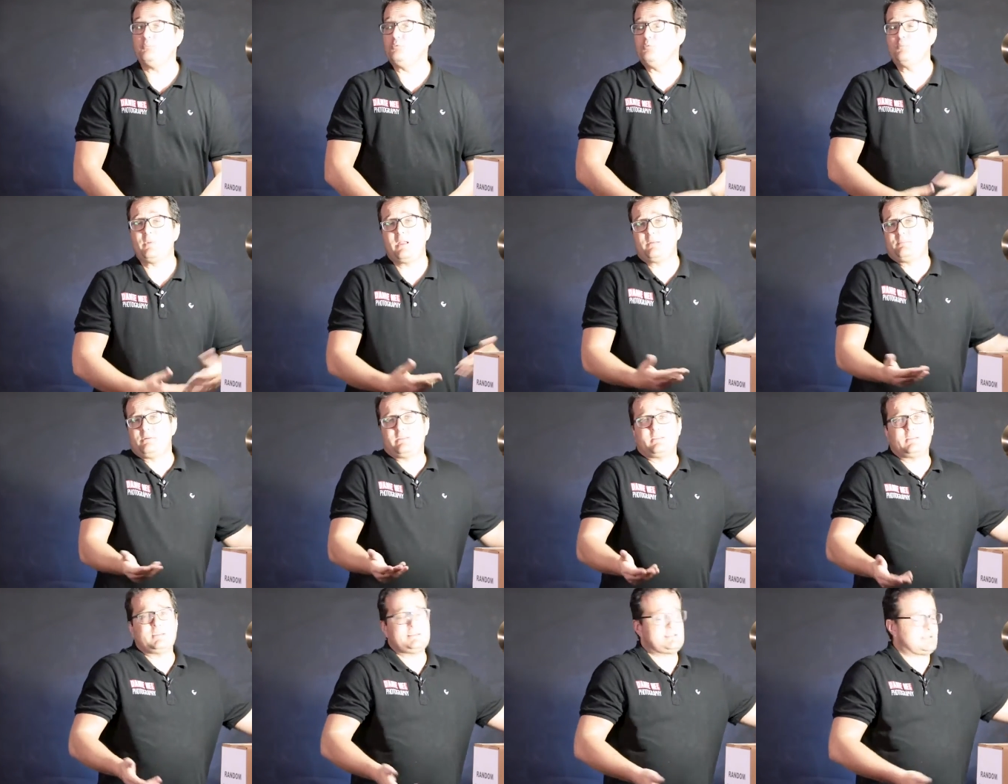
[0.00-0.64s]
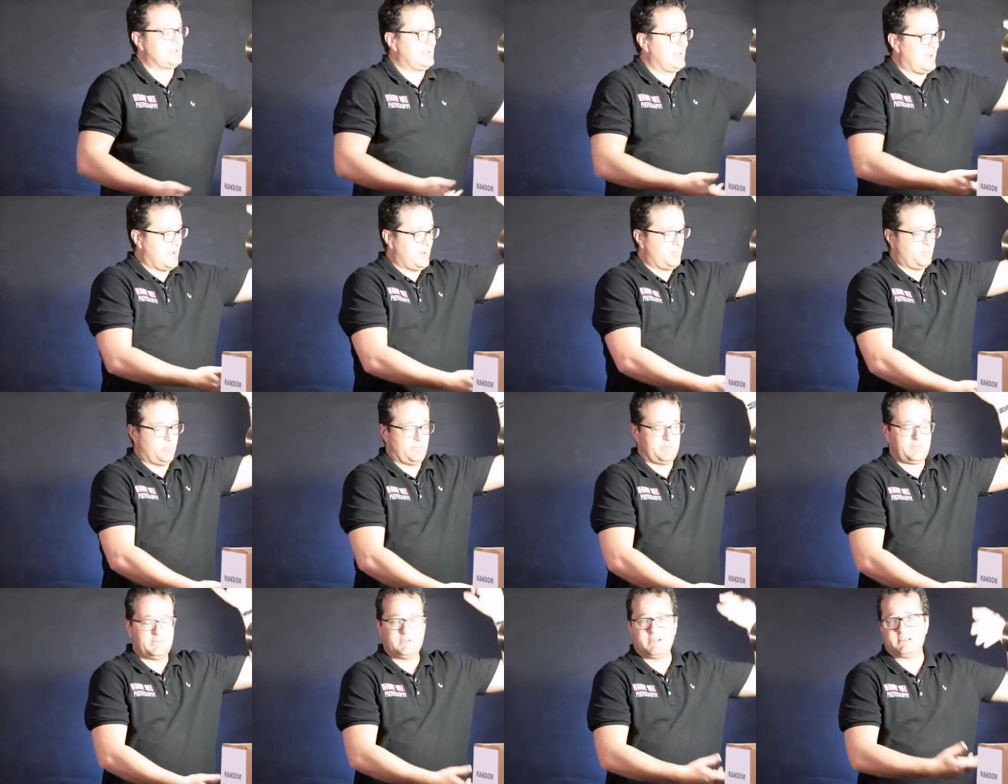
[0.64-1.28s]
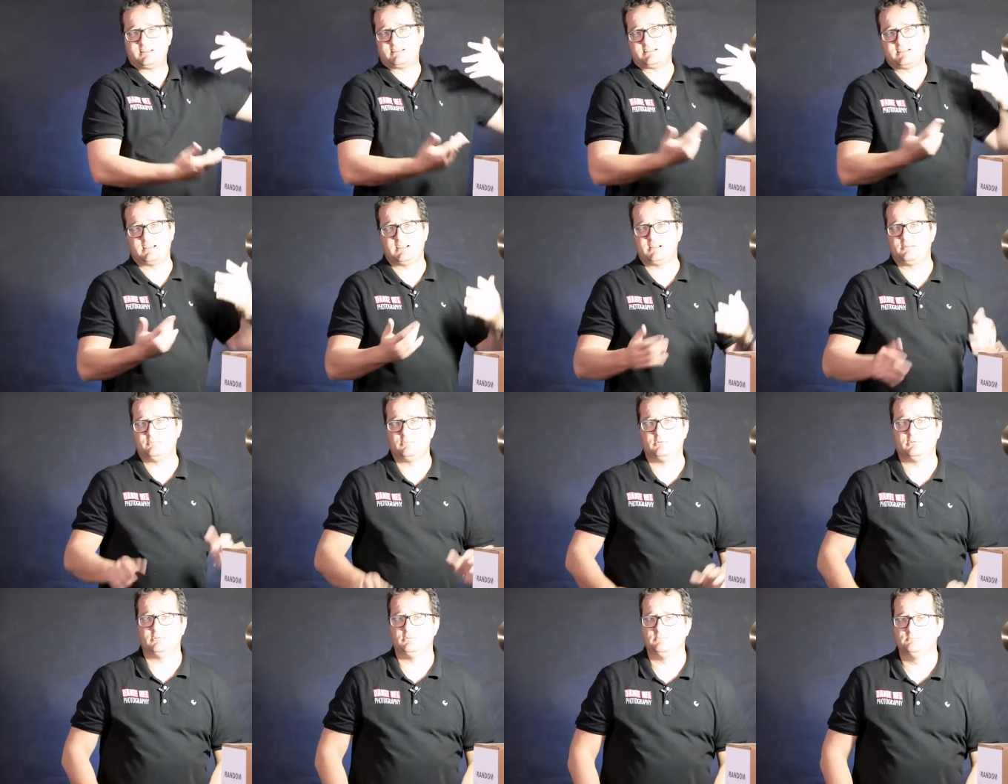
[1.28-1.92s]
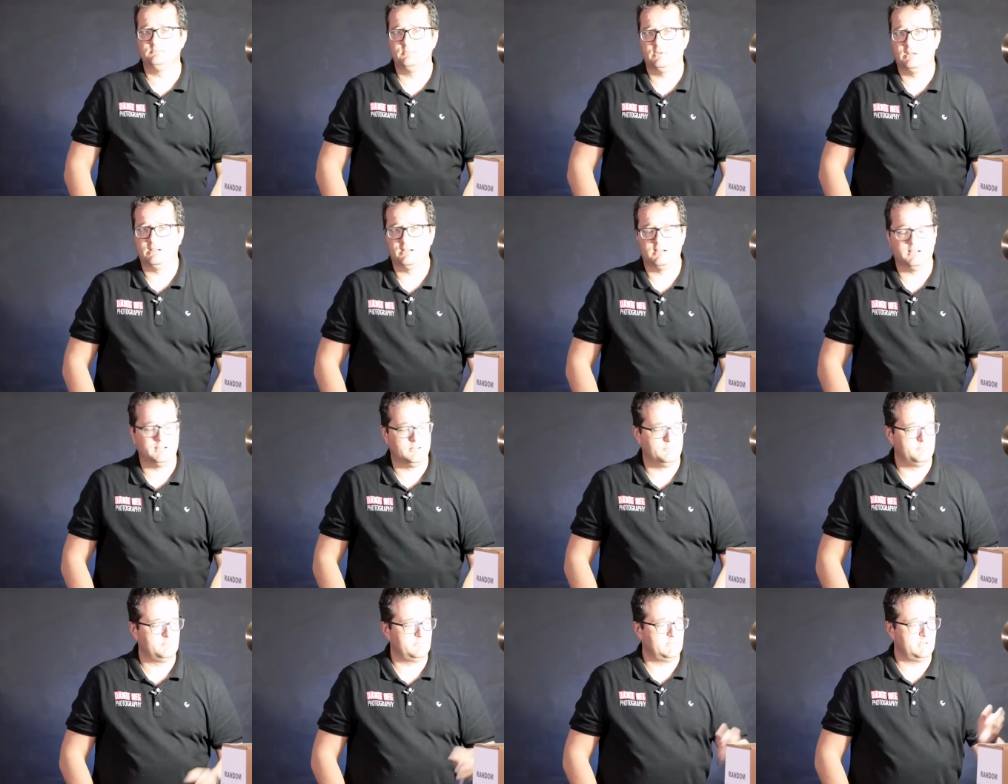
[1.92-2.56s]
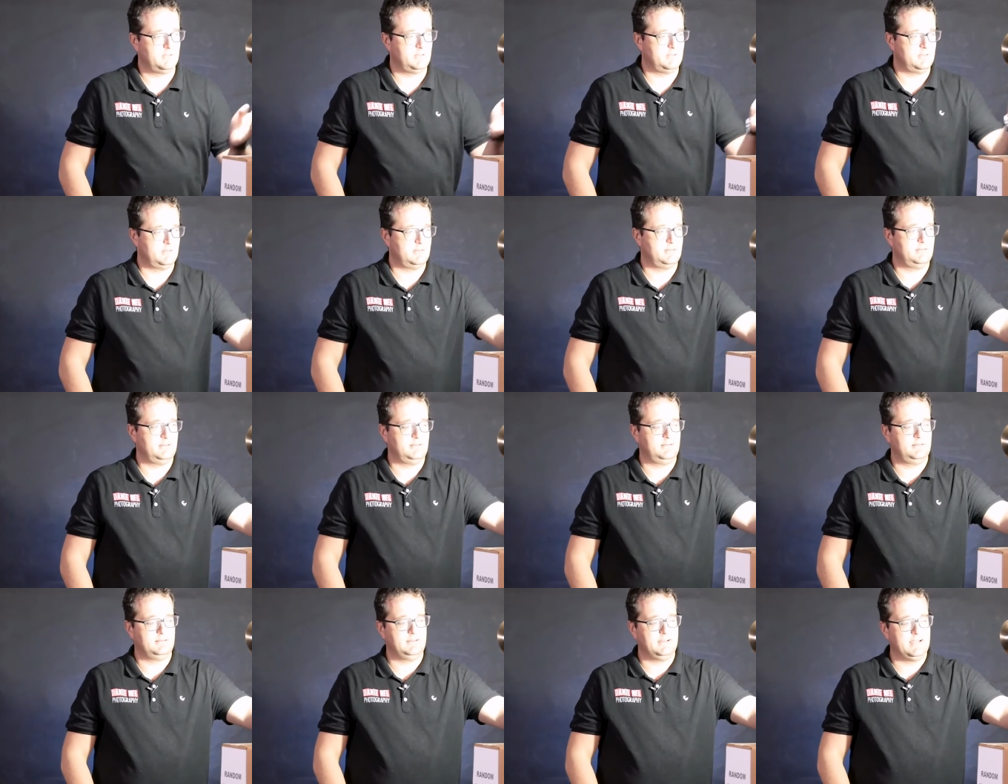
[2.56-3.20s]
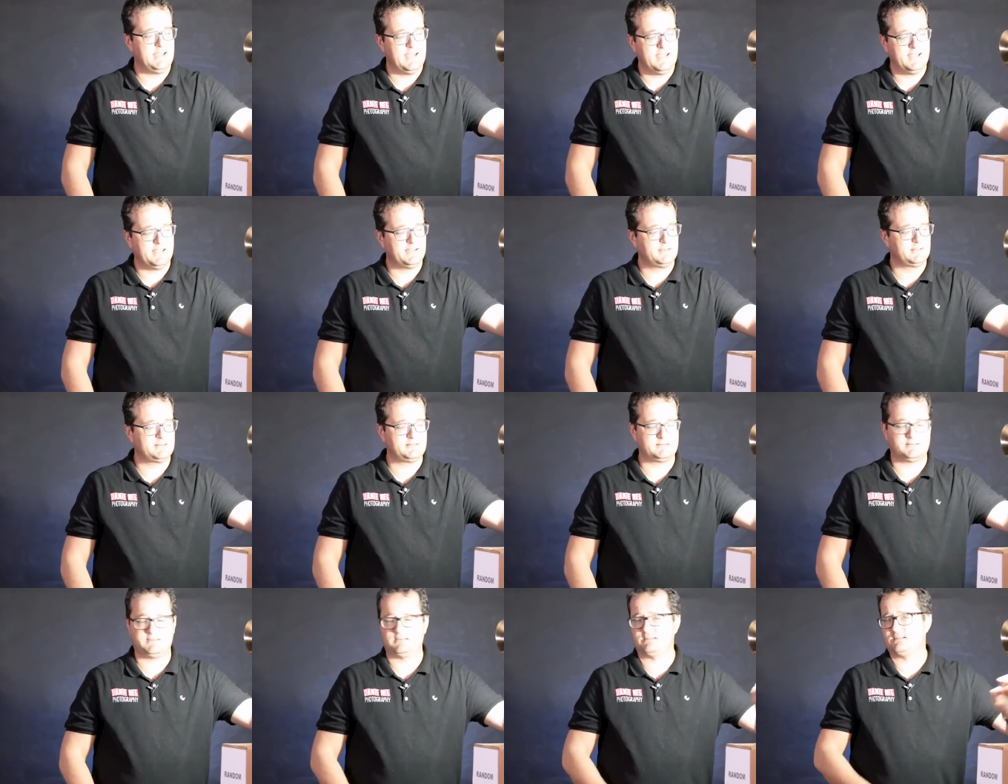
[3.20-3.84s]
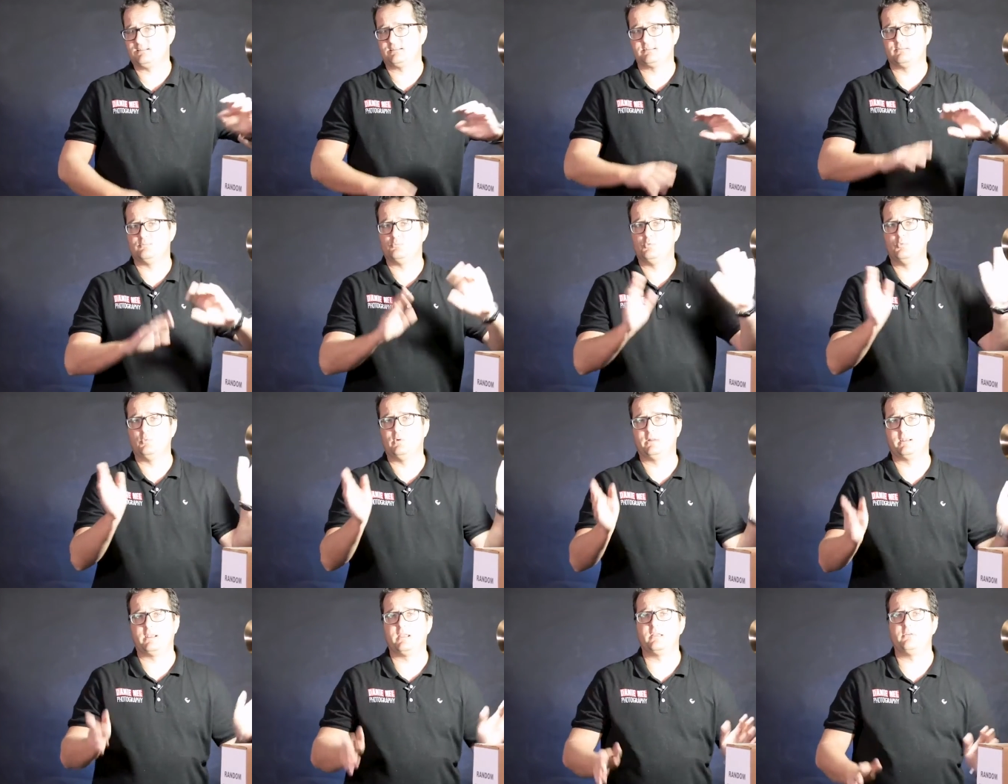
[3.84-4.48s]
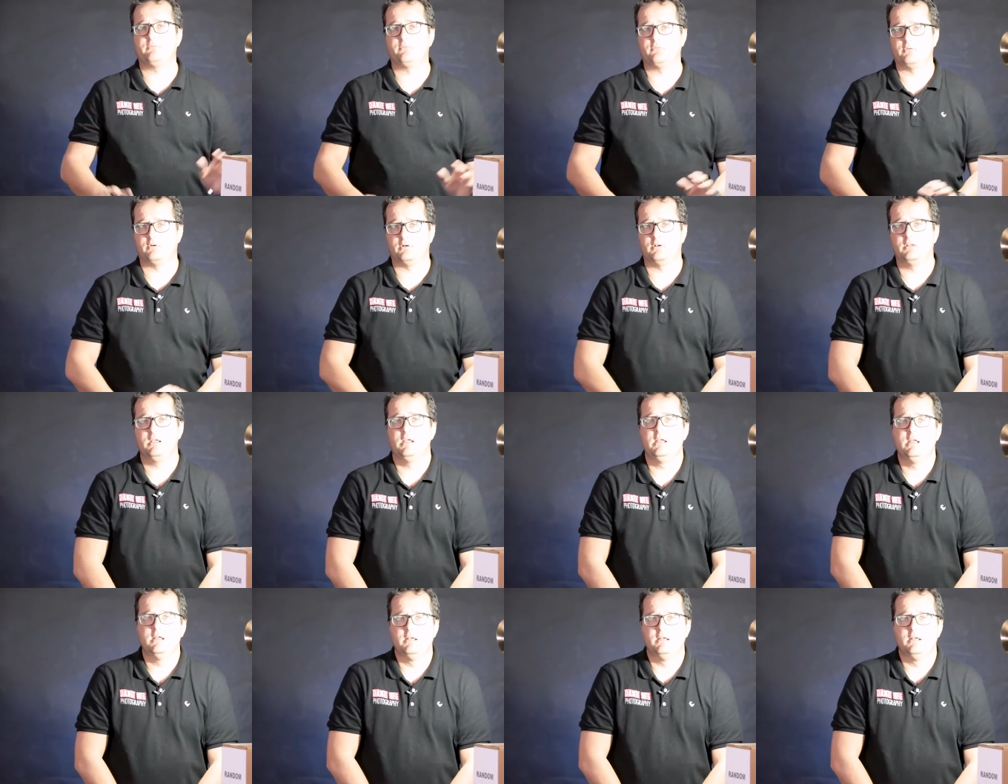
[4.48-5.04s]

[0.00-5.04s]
Or maybe there's a lamp with an extendable um, uh, leg system or whatever